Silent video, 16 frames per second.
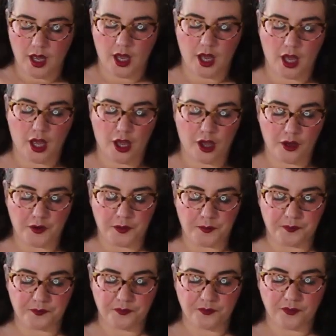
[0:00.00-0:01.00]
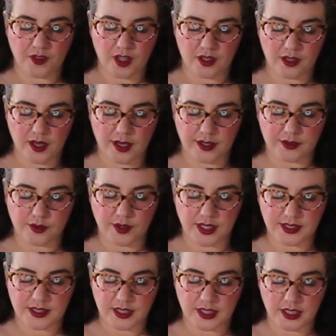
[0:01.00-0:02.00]
Yeah, so
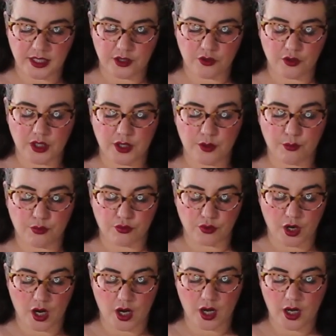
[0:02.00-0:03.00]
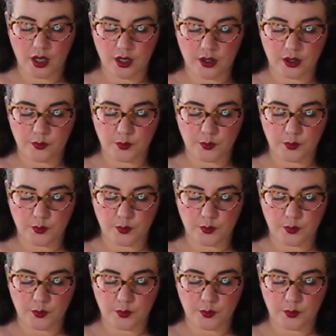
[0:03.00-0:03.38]
that's the Ingrid bra.